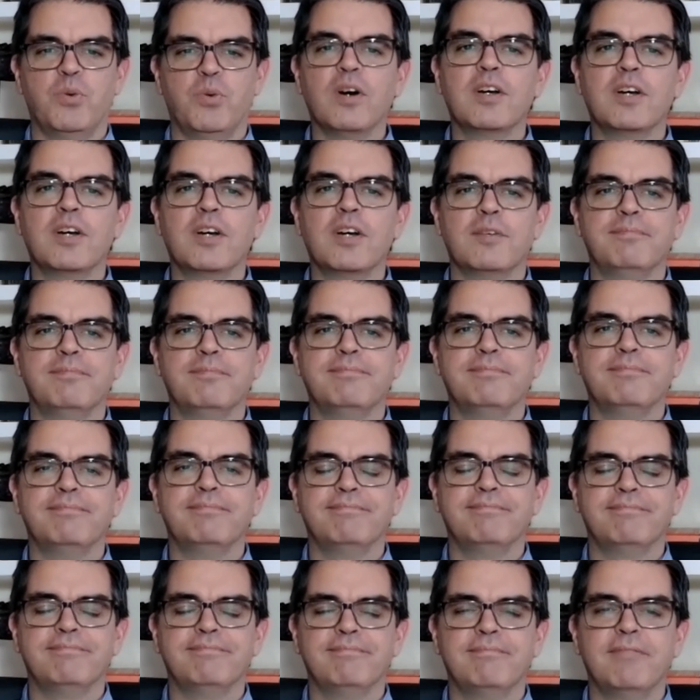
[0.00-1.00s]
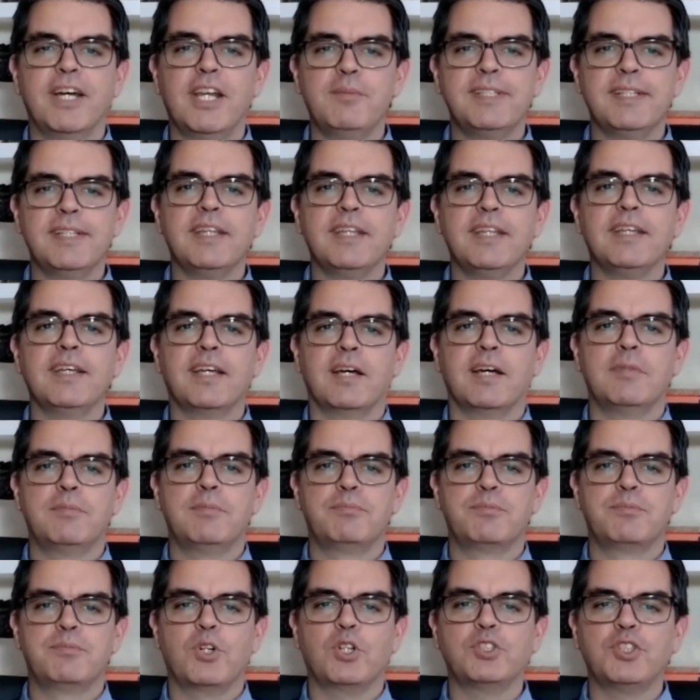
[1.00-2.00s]
Welcome. My name is Henrique. I'm a
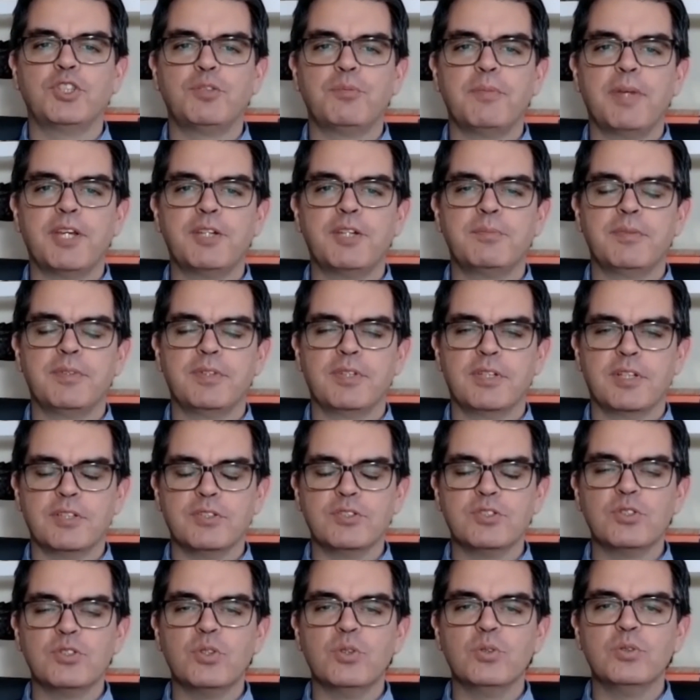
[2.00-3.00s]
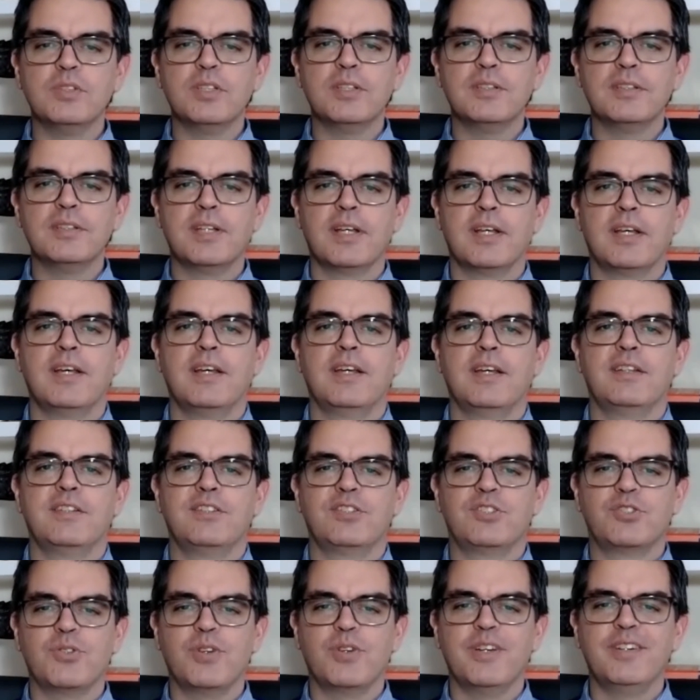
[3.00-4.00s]
project management consultant,
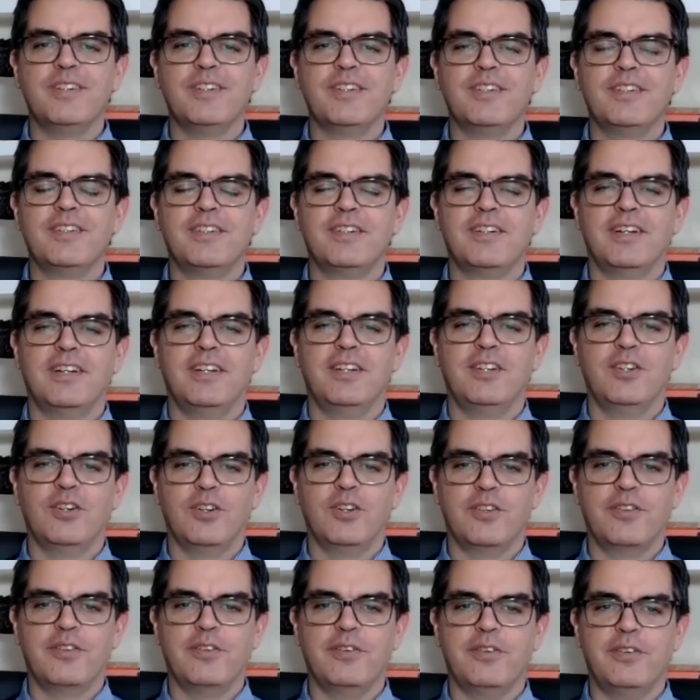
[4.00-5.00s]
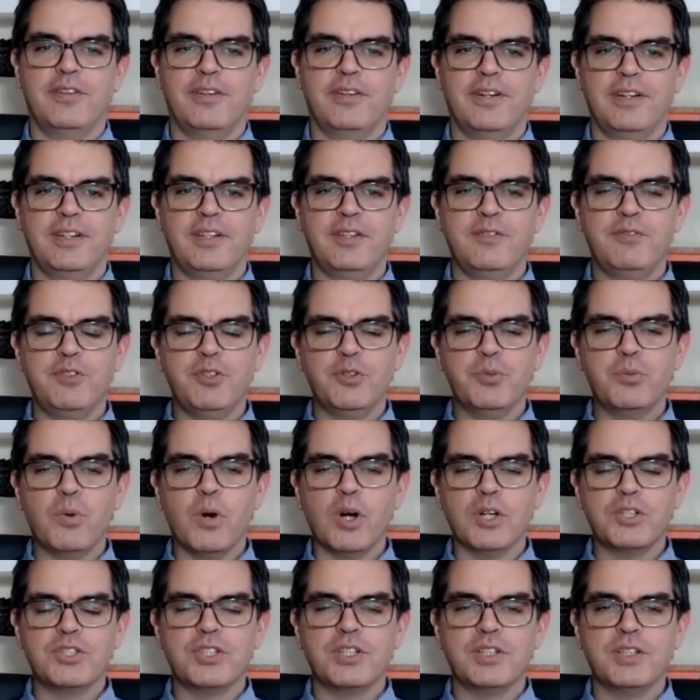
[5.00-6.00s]
trainer, and author. And if you're
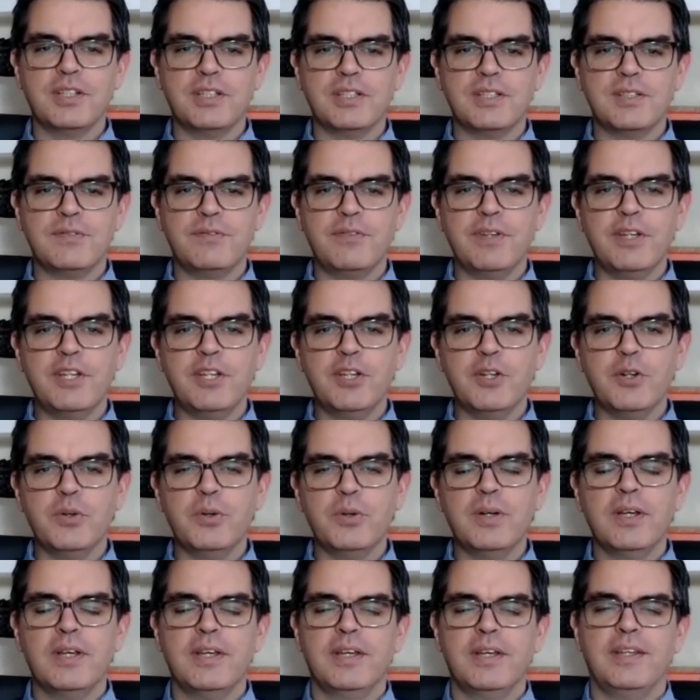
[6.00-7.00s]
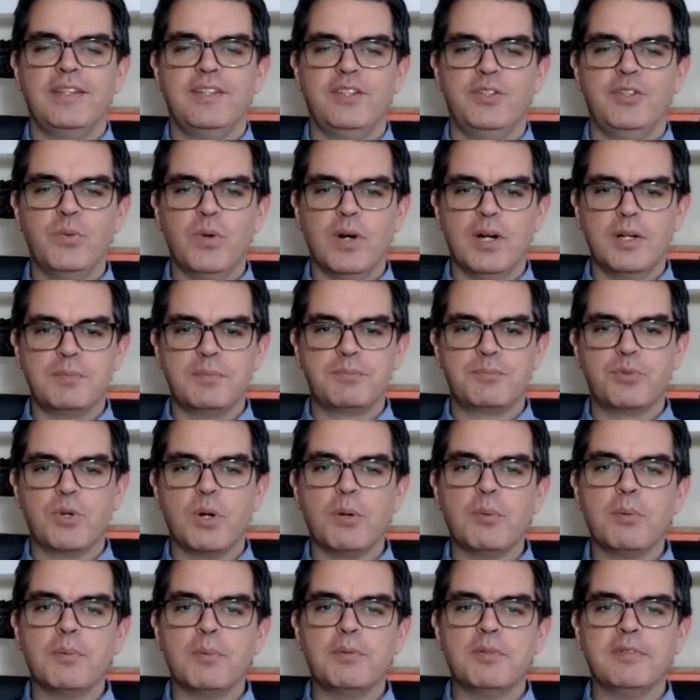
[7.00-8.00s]
watching this video, you are
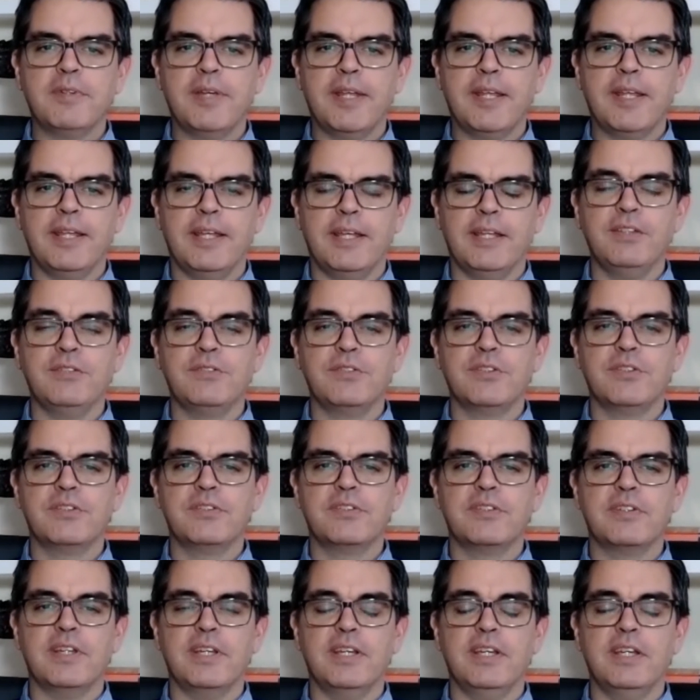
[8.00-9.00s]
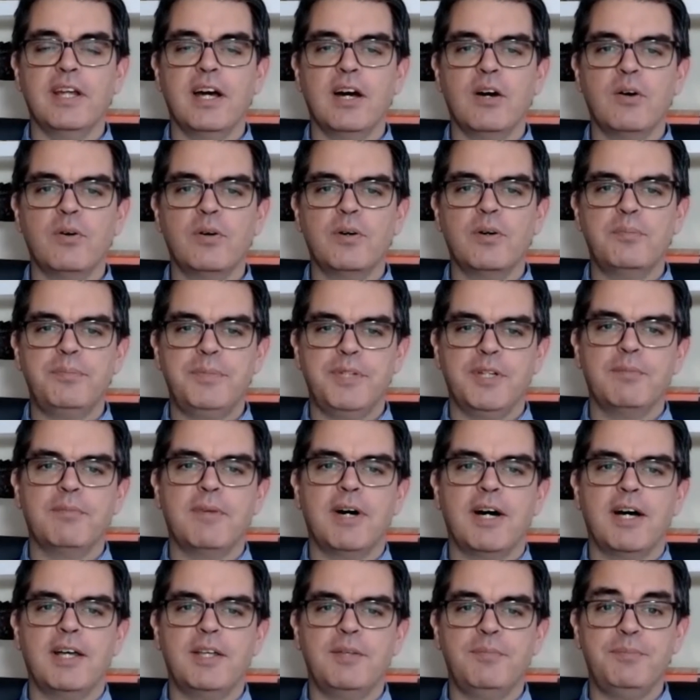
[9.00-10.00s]
probably interested in our
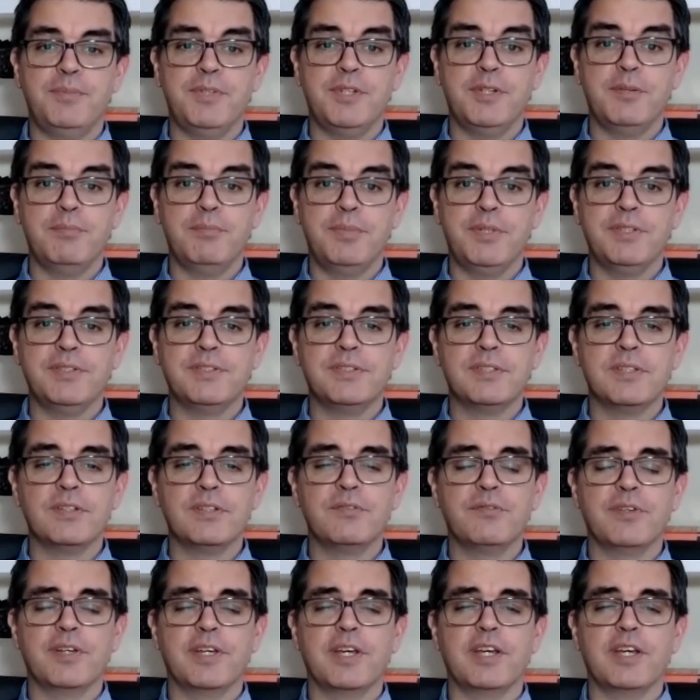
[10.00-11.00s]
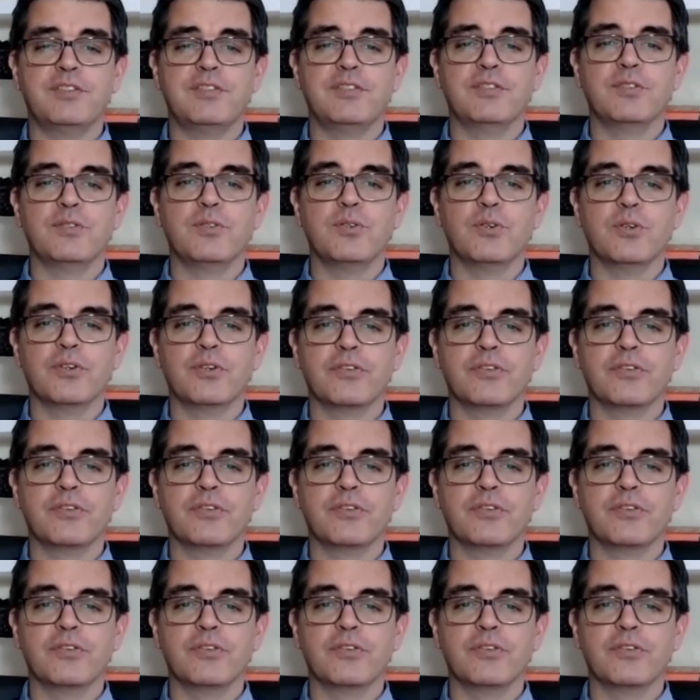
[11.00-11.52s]
PMI-PMP certification